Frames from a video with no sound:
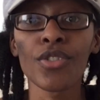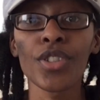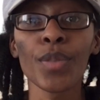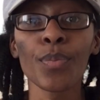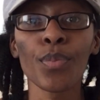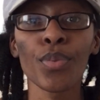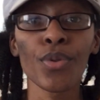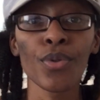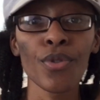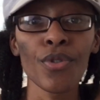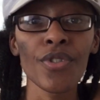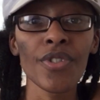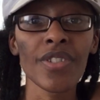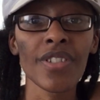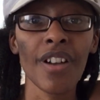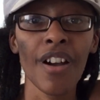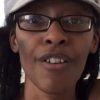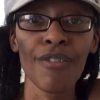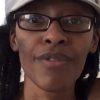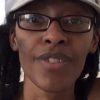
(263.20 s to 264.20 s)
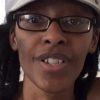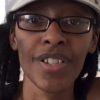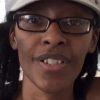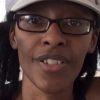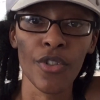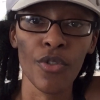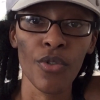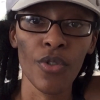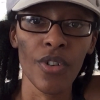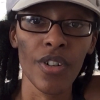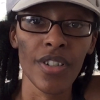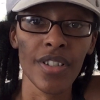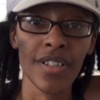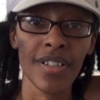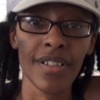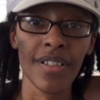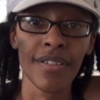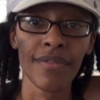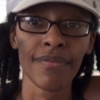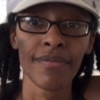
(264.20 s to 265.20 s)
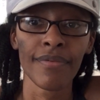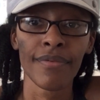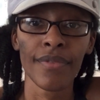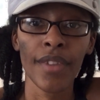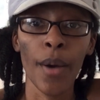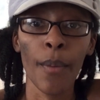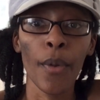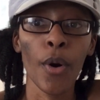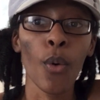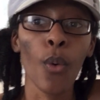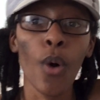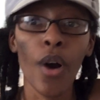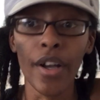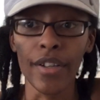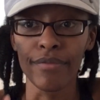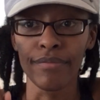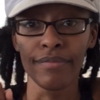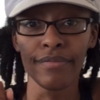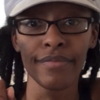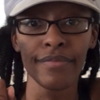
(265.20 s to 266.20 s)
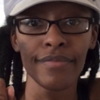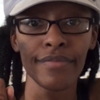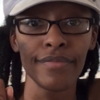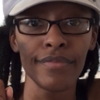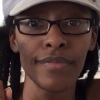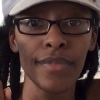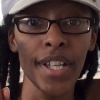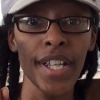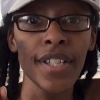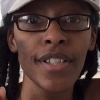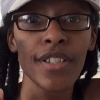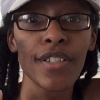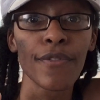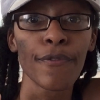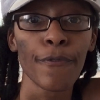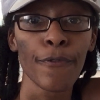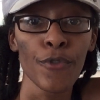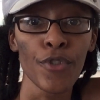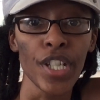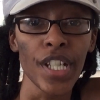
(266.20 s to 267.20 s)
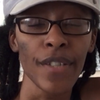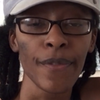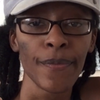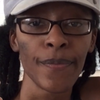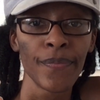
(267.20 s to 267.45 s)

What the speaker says: the pros of this course: number 1, it's free,